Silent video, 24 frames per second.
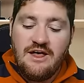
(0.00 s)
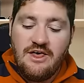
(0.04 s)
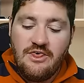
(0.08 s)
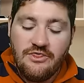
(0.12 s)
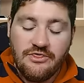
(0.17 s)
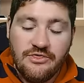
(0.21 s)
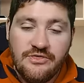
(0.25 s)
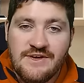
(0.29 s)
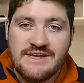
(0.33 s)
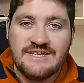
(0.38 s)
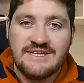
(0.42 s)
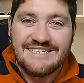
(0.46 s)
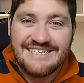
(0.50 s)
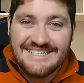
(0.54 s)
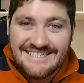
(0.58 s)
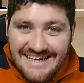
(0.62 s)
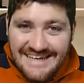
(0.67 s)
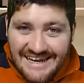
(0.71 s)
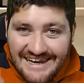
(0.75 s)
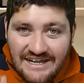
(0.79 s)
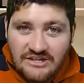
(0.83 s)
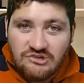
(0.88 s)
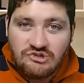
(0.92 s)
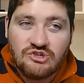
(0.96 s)
This is
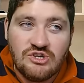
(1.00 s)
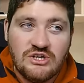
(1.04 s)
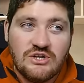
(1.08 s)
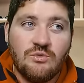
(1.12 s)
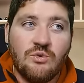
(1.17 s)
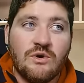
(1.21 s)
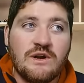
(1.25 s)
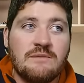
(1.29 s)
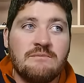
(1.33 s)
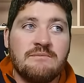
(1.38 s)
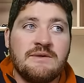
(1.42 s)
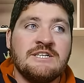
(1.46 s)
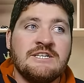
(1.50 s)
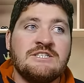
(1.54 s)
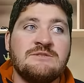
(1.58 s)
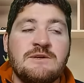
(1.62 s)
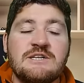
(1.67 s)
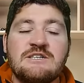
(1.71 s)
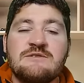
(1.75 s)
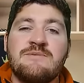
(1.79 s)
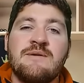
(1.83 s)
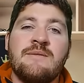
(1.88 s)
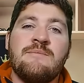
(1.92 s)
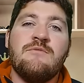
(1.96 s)
literally what it means to be a
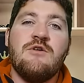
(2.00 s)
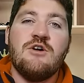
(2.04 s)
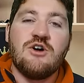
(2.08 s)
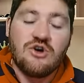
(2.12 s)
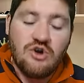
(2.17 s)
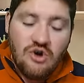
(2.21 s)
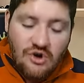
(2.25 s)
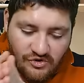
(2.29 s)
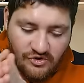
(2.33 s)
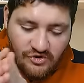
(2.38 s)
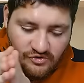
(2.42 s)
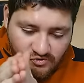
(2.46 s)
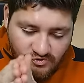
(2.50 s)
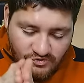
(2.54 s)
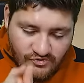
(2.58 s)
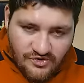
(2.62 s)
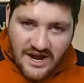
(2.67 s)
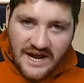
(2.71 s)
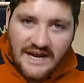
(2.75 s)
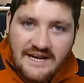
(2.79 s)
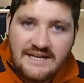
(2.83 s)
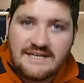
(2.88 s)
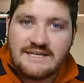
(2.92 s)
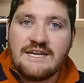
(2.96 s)
Springbok
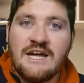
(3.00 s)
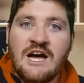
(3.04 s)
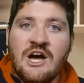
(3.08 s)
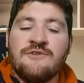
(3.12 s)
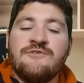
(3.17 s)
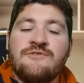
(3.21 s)
right now.